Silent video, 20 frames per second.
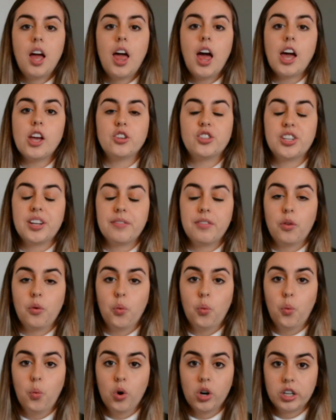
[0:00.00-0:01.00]
I used to have the
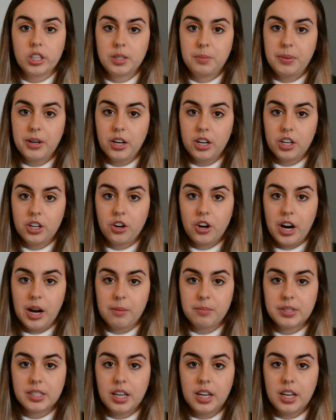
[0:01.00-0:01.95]
worst period cramps.